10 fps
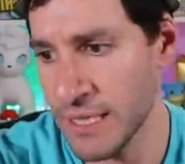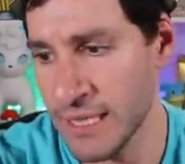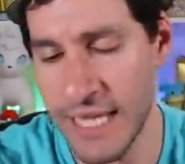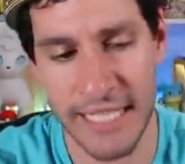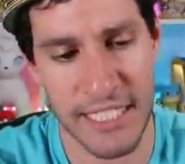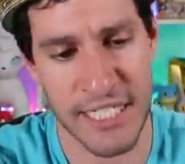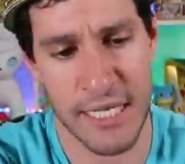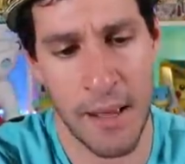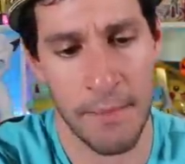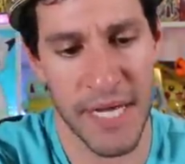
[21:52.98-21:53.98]

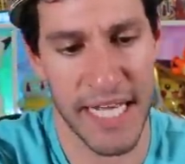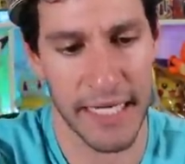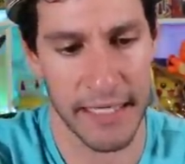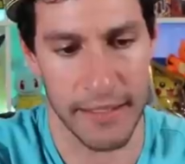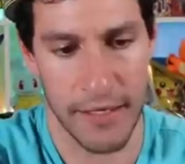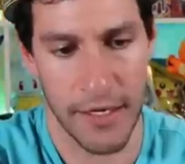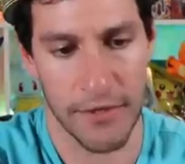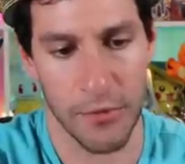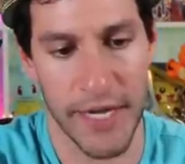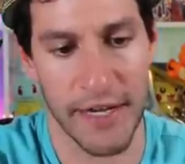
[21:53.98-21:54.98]
Let's begin.
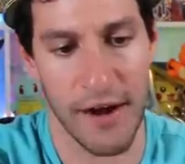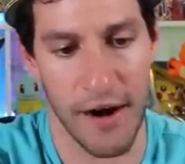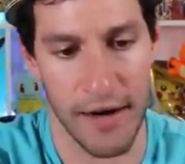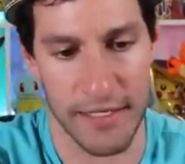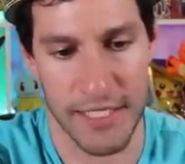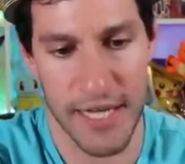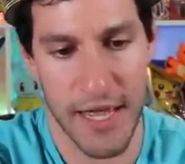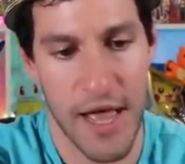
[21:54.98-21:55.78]
Three cards.